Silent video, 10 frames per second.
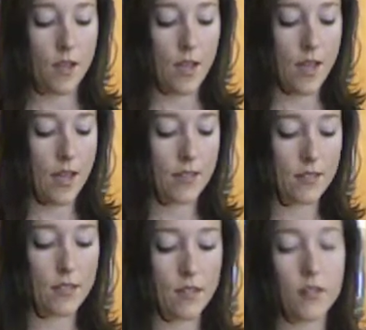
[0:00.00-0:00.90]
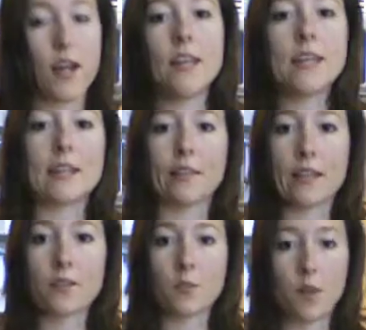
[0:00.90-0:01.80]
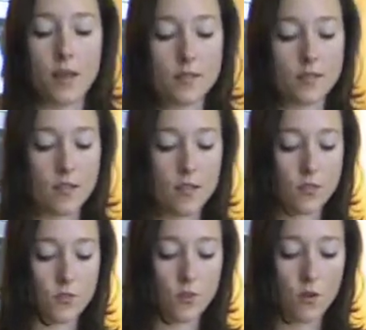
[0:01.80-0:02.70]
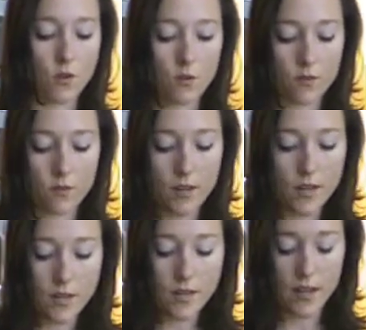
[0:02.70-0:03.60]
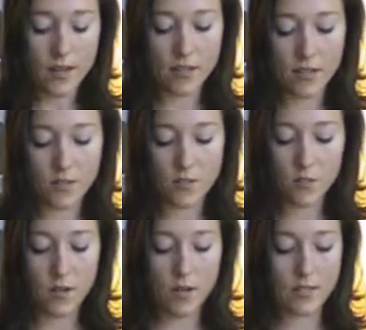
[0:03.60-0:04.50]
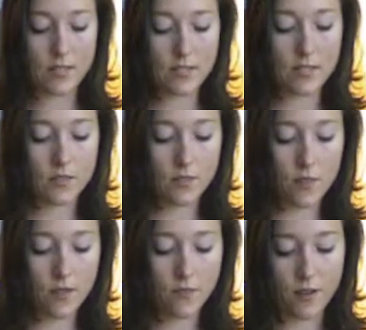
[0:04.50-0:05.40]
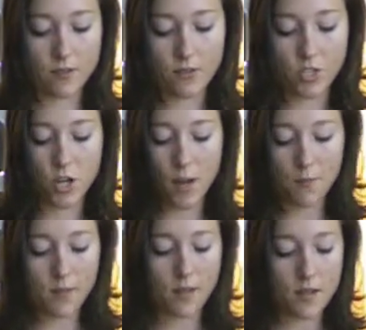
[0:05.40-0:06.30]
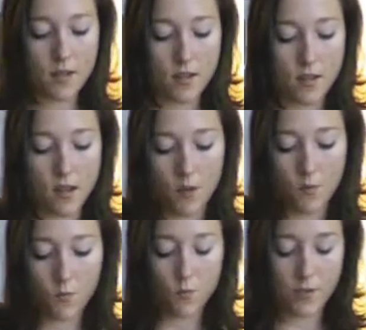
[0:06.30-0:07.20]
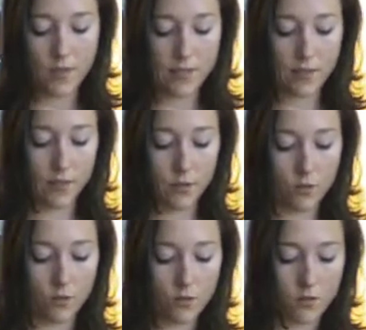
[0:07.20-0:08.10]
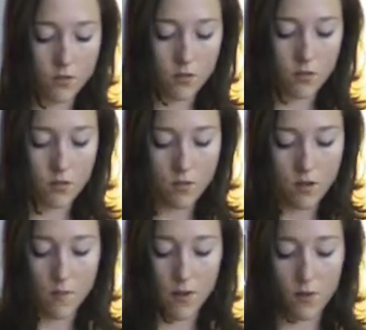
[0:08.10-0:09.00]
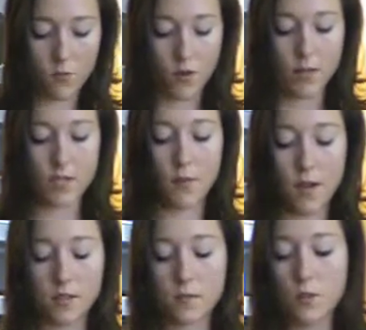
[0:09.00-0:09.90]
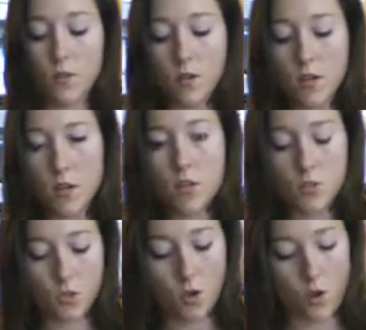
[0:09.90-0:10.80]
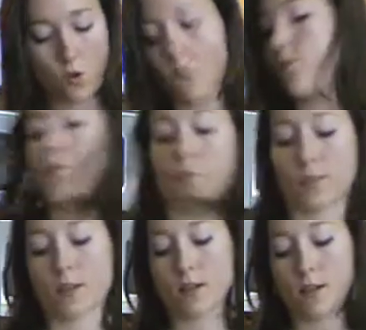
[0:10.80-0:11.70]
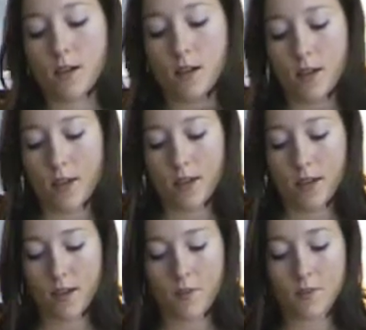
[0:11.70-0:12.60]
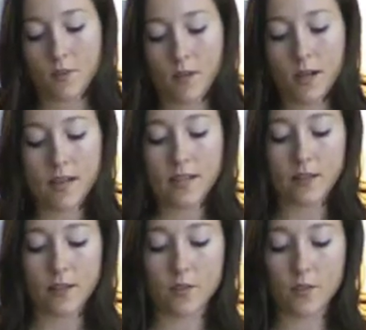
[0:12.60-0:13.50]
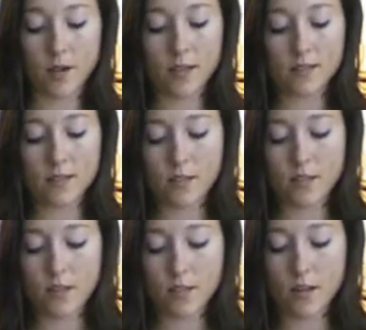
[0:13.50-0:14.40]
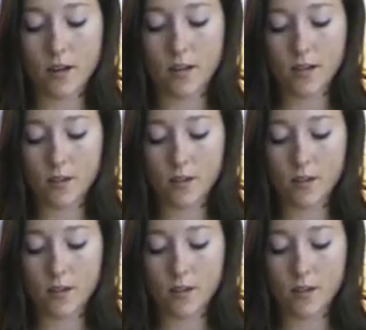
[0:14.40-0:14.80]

and cutting it lengthwise. So cutting the onion this way is the easiest way I've found to chop it with as little amount of work as possible. So I am cutting it lengthwise and then just cutting it